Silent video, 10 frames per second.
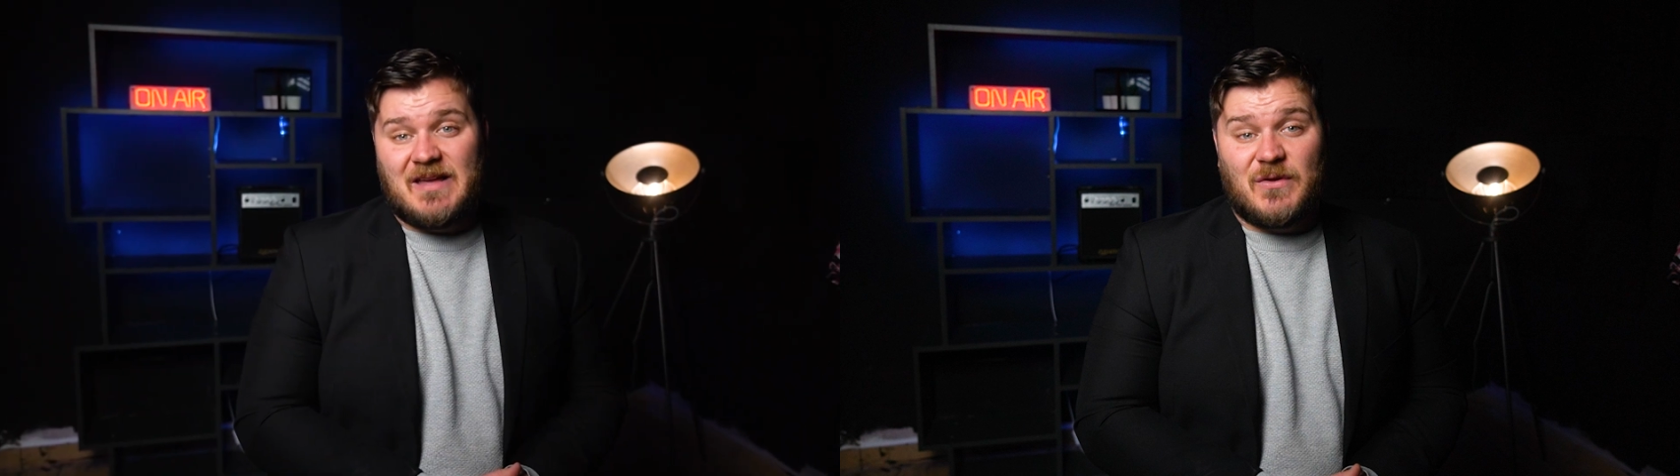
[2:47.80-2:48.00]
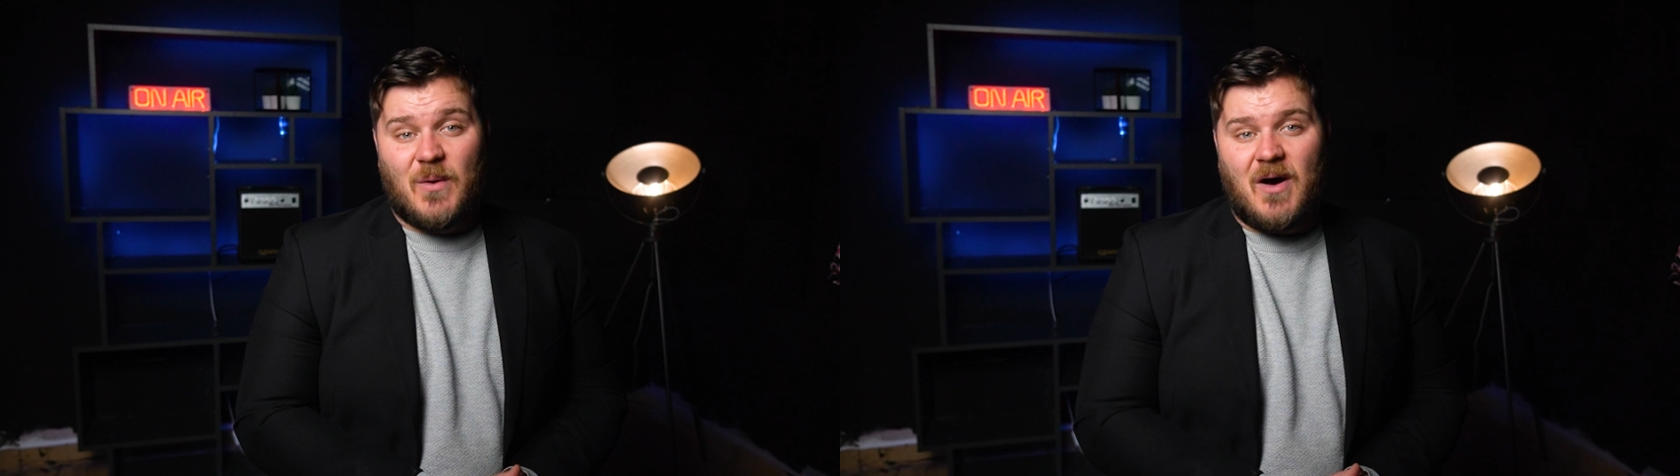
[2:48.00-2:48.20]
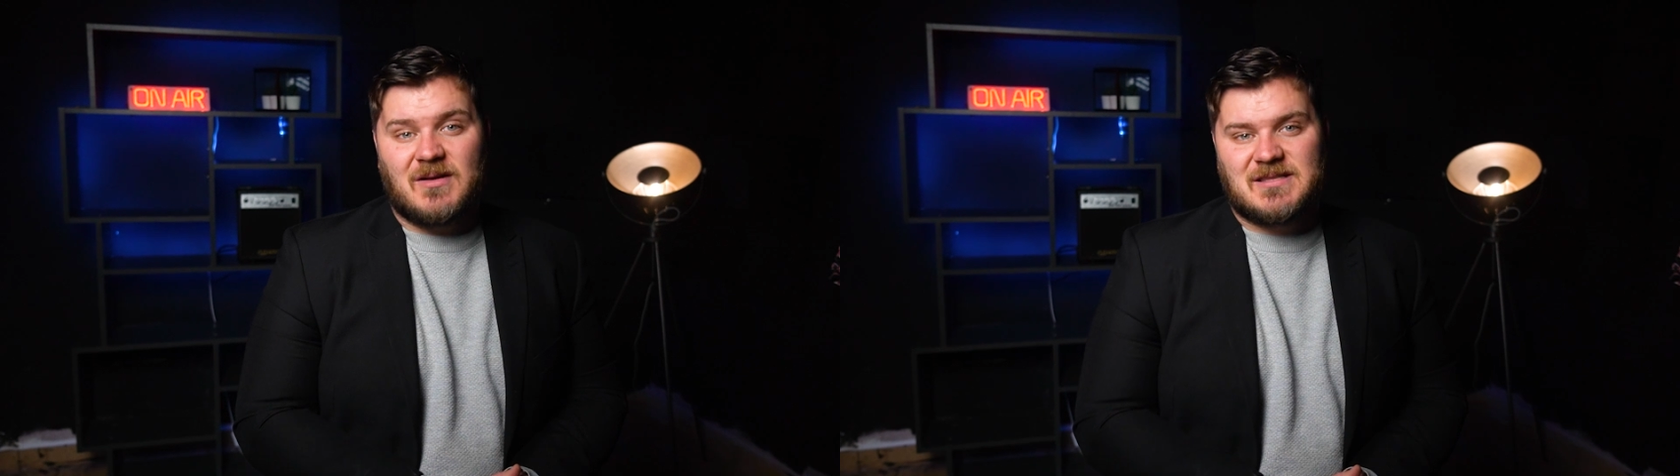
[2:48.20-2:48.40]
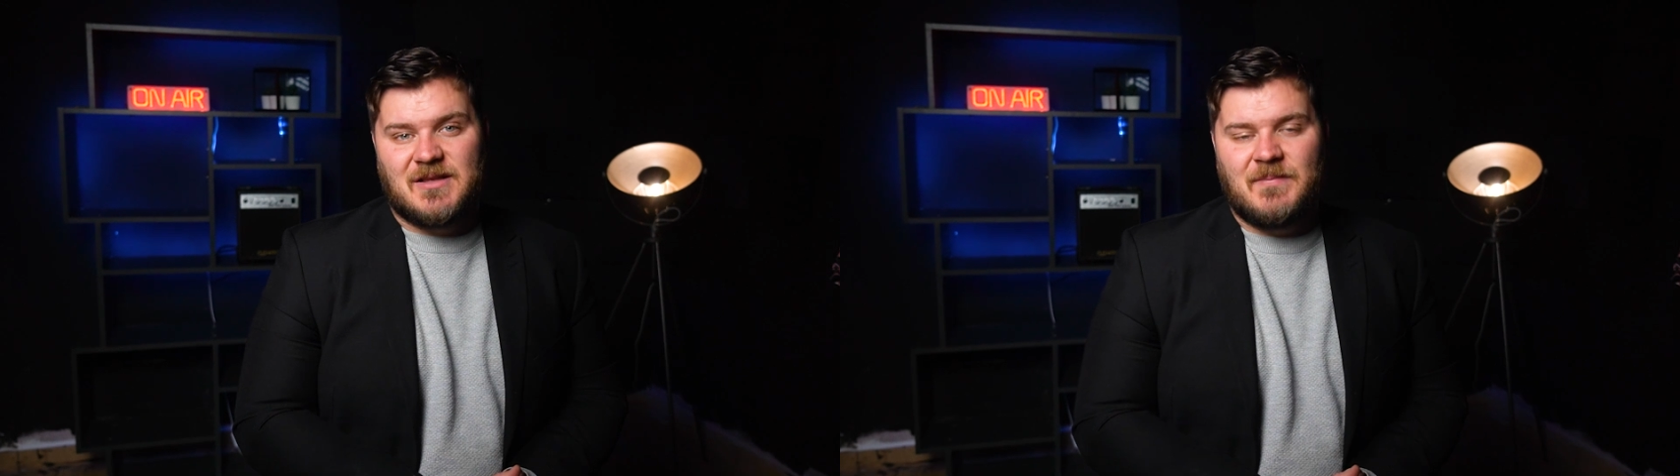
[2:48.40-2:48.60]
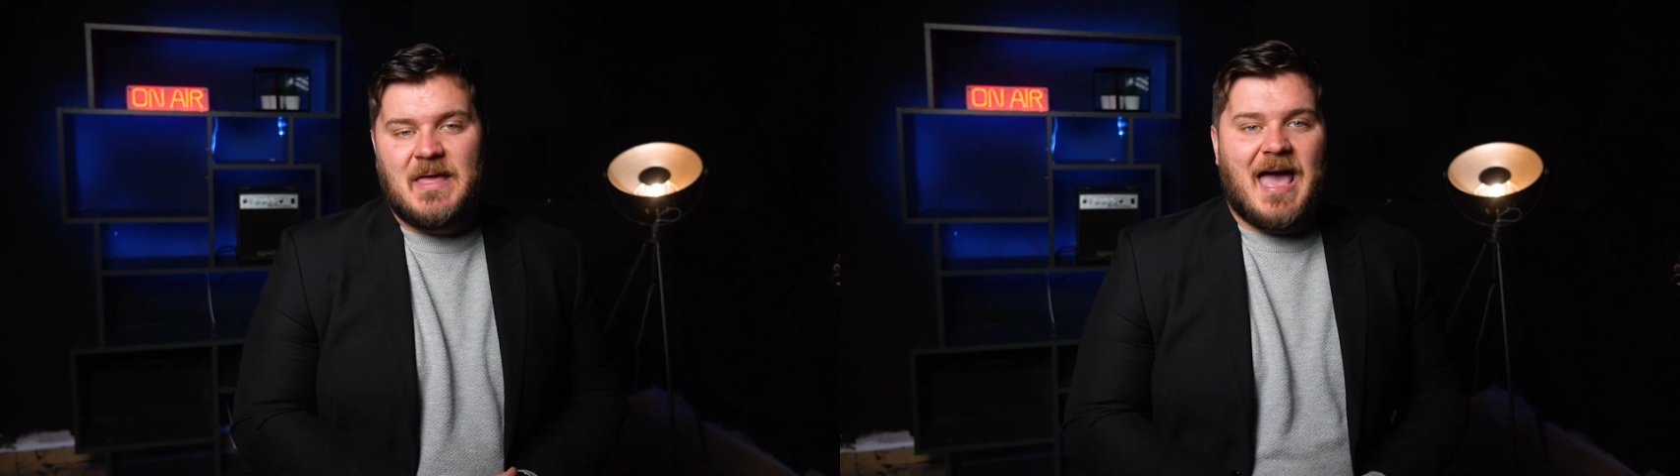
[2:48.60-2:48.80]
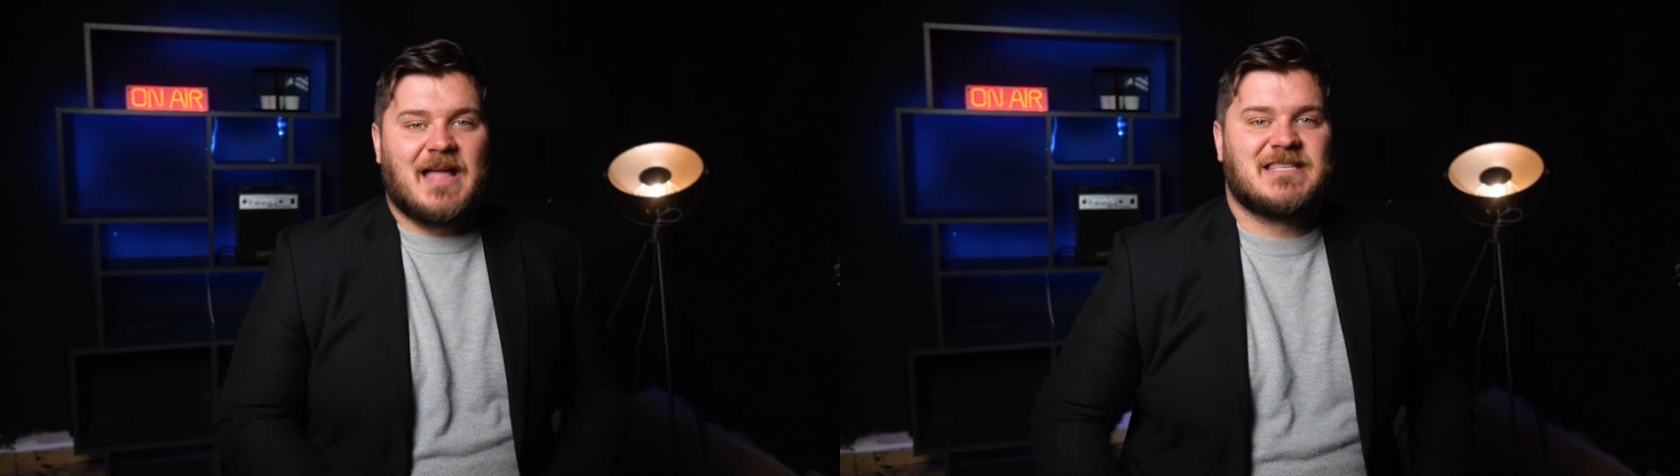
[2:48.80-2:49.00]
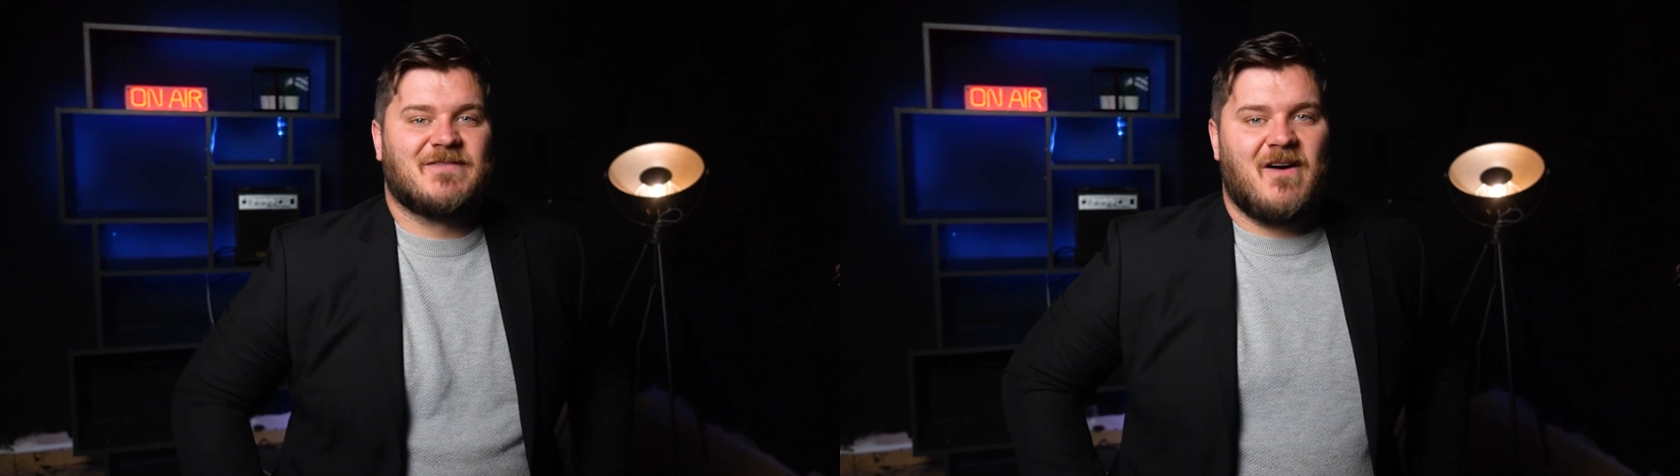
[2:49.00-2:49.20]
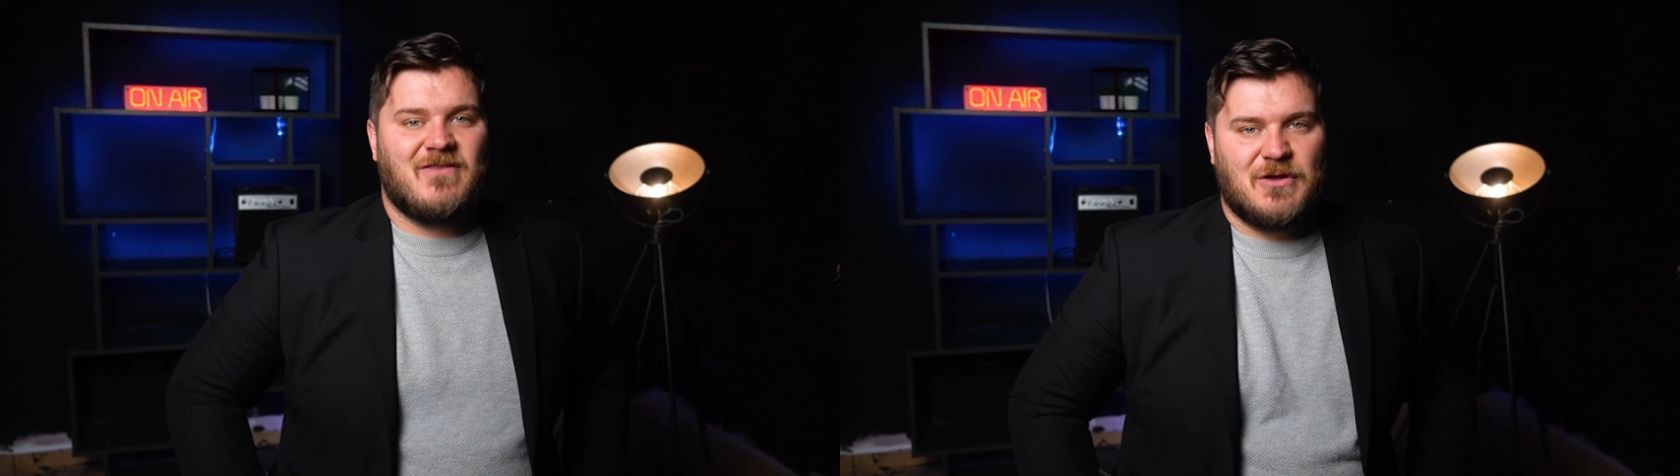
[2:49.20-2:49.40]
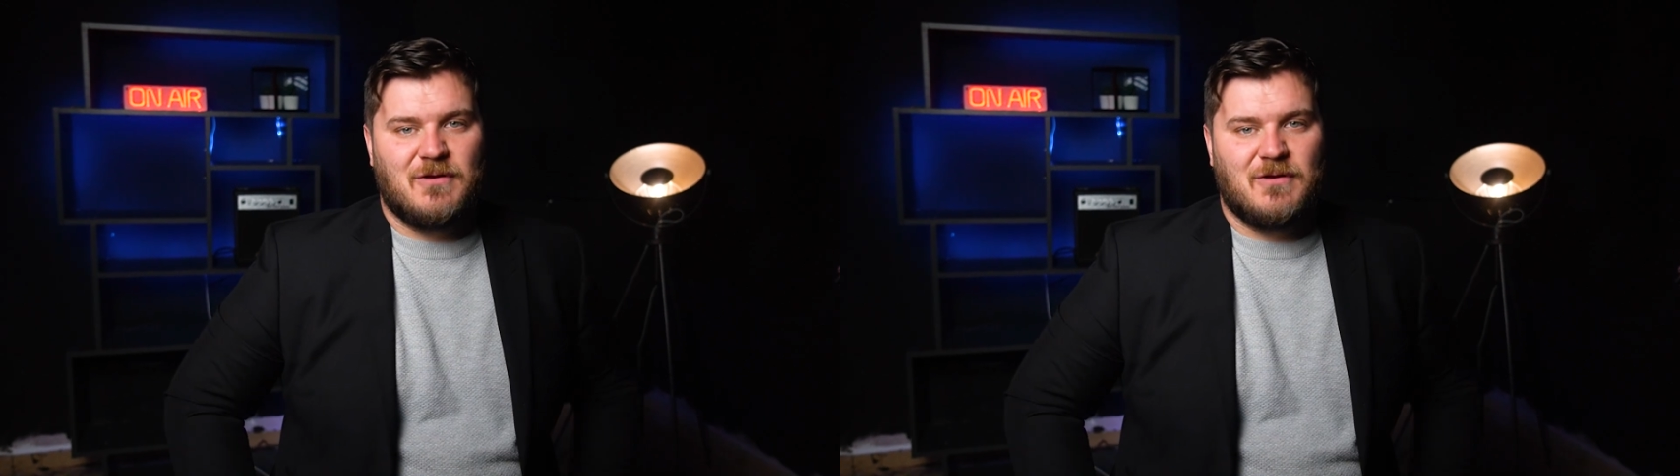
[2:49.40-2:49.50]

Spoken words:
if you ask them, and surviving